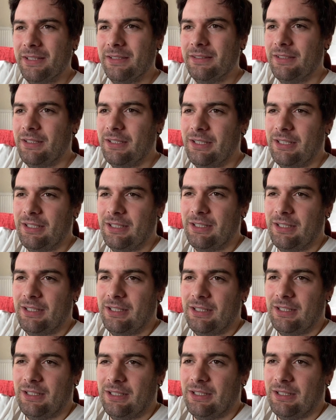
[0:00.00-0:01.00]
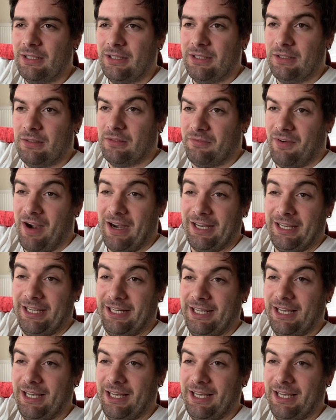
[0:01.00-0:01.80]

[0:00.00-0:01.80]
and frankly,